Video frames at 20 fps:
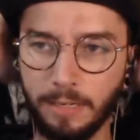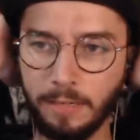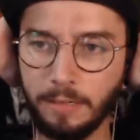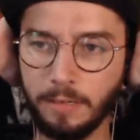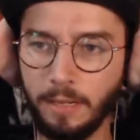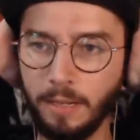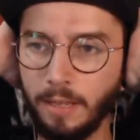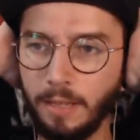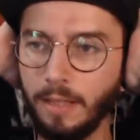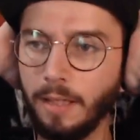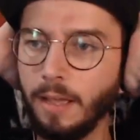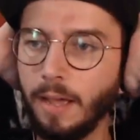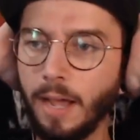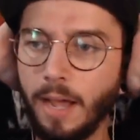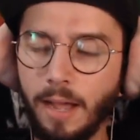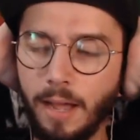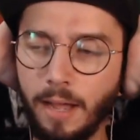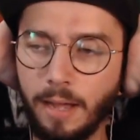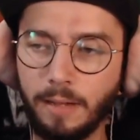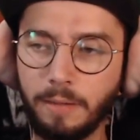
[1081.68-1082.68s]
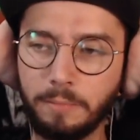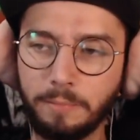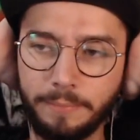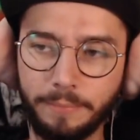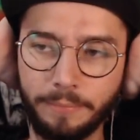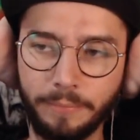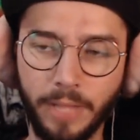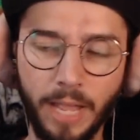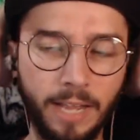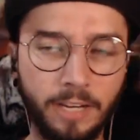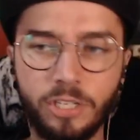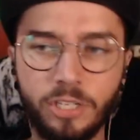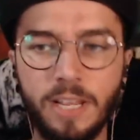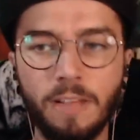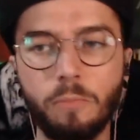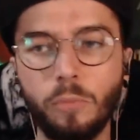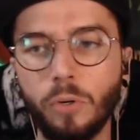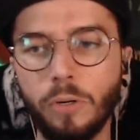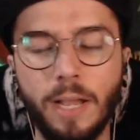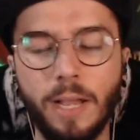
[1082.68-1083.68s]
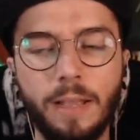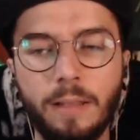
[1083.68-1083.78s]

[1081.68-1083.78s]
and I just have more.